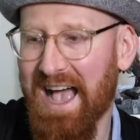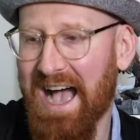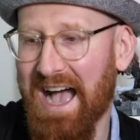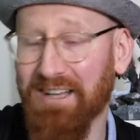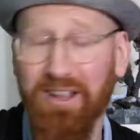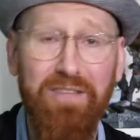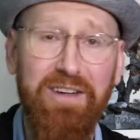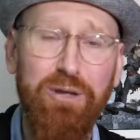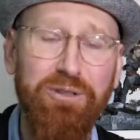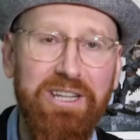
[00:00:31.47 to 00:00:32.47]
and the
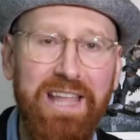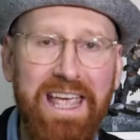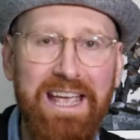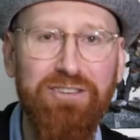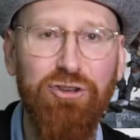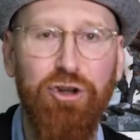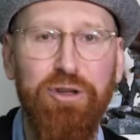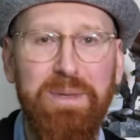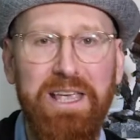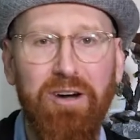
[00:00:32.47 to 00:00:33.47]
video today is going to
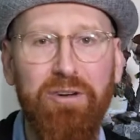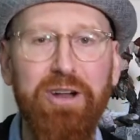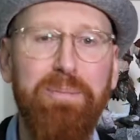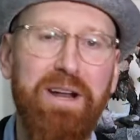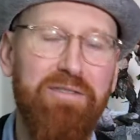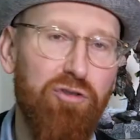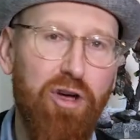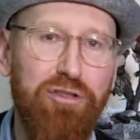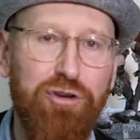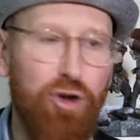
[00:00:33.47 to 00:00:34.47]
be a little bit of a
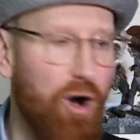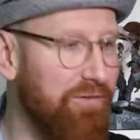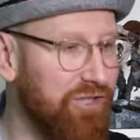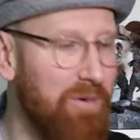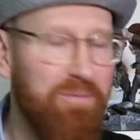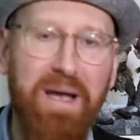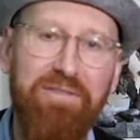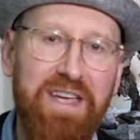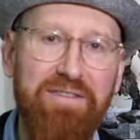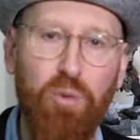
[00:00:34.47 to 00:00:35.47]
run through of some of my
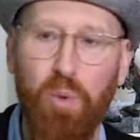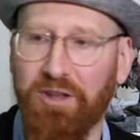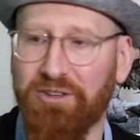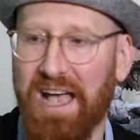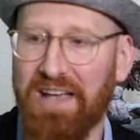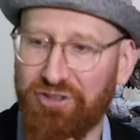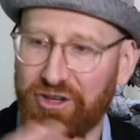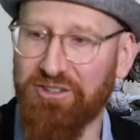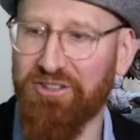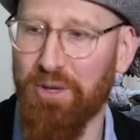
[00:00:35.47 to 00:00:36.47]
favorite ones. As you
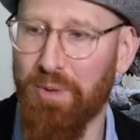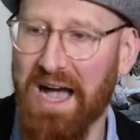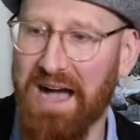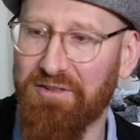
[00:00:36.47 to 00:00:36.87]
can see, we have